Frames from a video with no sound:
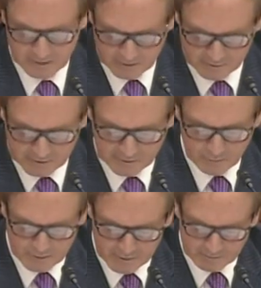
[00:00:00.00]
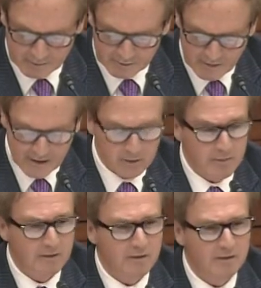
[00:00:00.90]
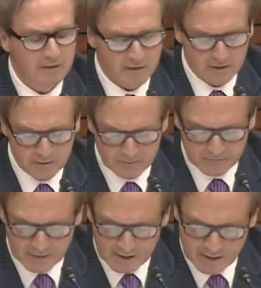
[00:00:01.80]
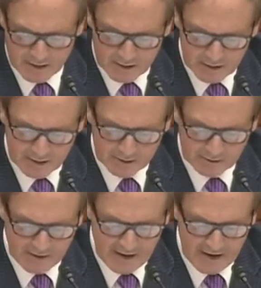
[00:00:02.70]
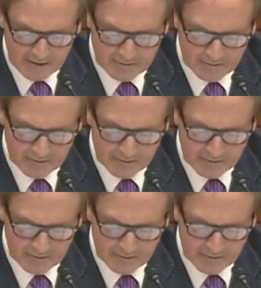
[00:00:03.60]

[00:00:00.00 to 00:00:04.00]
consistent with Mr. Ackerman's concern, is that